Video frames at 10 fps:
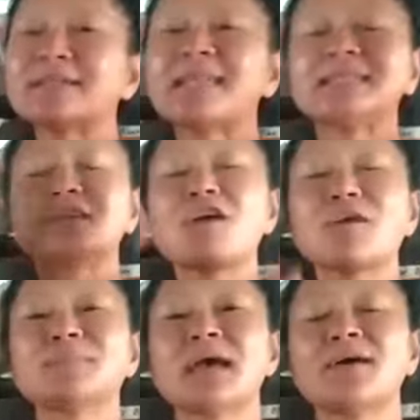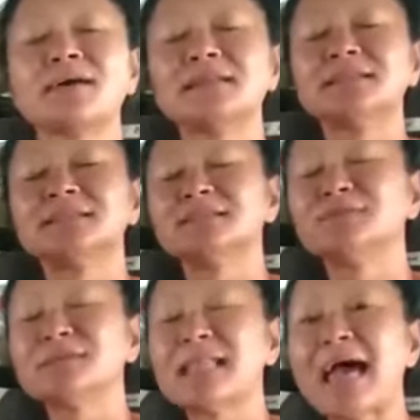I need to calm down. I need to
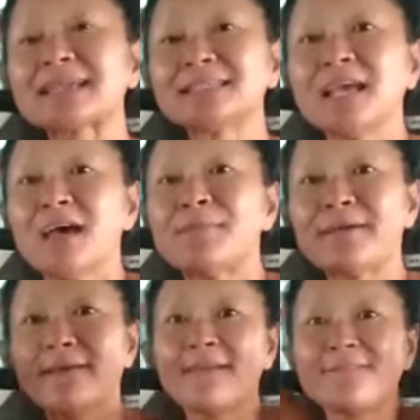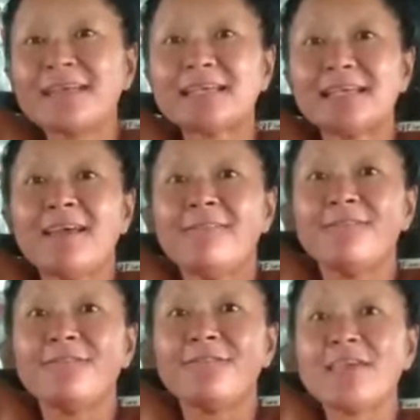relax. Mm. But
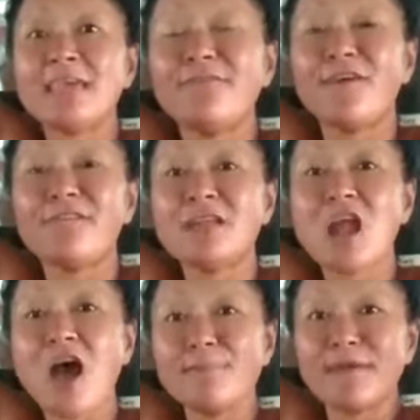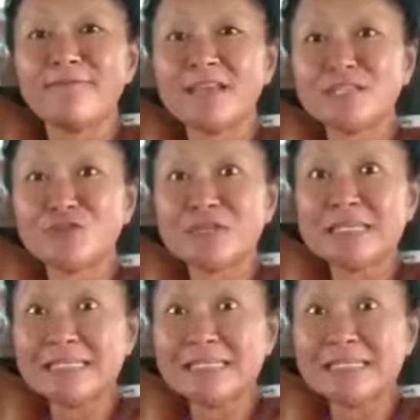V for Vietnam and victory.